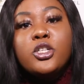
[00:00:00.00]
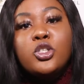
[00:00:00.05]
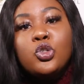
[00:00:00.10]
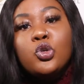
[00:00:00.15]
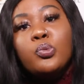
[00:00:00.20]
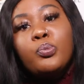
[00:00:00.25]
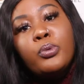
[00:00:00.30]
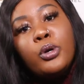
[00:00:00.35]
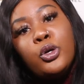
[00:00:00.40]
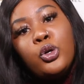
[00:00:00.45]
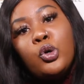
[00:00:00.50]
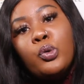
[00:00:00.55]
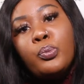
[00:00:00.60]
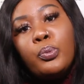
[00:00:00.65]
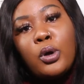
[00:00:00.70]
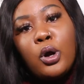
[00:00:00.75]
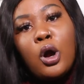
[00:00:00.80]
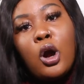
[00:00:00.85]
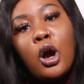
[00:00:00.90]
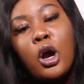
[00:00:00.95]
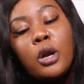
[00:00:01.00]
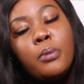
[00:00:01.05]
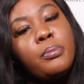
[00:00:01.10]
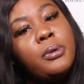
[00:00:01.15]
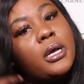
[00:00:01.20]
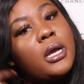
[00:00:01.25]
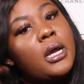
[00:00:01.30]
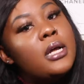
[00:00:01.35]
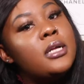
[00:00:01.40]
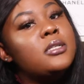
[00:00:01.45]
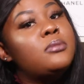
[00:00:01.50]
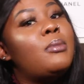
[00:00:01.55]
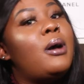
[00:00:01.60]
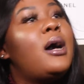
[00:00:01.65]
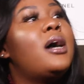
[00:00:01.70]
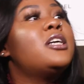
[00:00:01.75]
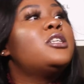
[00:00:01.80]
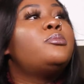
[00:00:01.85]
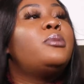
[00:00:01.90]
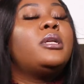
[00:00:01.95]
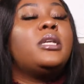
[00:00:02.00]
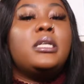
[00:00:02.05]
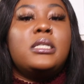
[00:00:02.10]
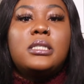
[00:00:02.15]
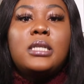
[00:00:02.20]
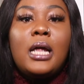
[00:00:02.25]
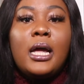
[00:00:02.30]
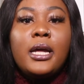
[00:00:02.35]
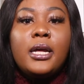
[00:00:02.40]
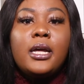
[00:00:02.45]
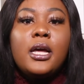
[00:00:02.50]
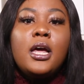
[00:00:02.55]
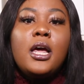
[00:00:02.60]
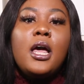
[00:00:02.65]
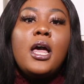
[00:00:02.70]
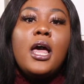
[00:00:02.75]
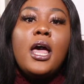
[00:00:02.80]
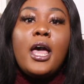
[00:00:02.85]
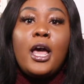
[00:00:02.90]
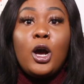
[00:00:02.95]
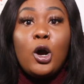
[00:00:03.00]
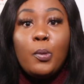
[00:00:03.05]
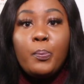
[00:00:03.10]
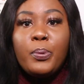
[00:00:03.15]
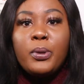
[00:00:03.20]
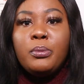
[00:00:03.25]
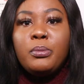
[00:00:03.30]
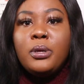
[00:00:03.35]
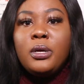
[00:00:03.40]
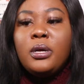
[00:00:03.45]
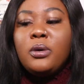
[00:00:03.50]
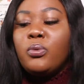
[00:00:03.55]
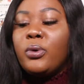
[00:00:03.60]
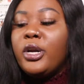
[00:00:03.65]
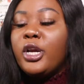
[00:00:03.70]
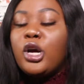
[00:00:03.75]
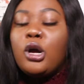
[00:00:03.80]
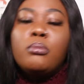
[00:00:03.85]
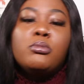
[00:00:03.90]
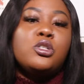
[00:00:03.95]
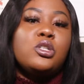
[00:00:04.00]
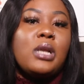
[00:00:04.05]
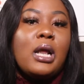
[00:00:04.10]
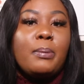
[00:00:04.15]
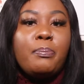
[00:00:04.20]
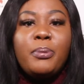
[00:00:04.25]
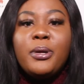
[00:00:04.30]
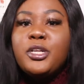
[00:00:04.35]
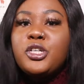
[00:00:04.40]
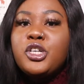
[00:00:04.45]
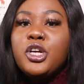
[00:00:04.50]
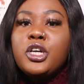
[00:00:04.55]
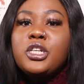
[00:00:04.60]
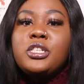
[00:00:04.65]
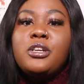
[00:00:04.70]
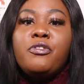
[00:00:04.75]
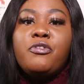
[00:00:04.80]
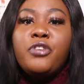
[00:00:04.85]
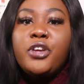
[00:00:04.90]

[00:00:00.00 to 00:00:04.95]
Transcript: super duper hard because my husband is like helping me when it comes to like pictures and